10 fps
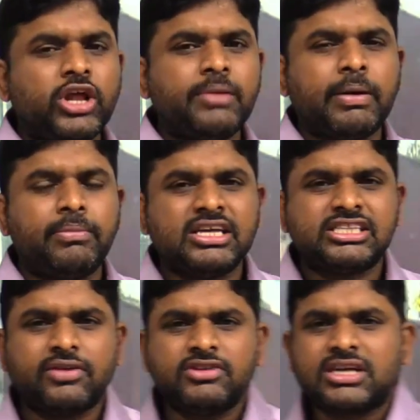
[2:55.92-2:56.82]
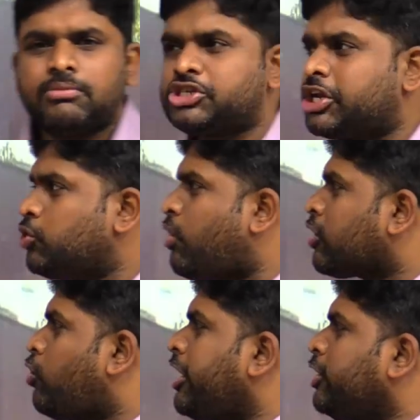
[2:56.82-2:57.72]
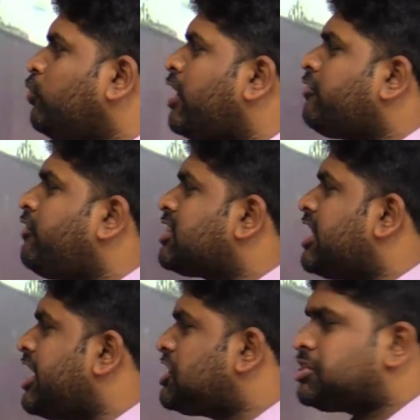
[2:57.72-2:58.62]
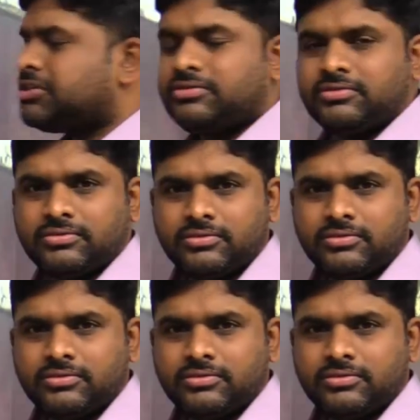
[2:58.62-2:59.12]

Union Public Service Commission, you are going to work for the nation.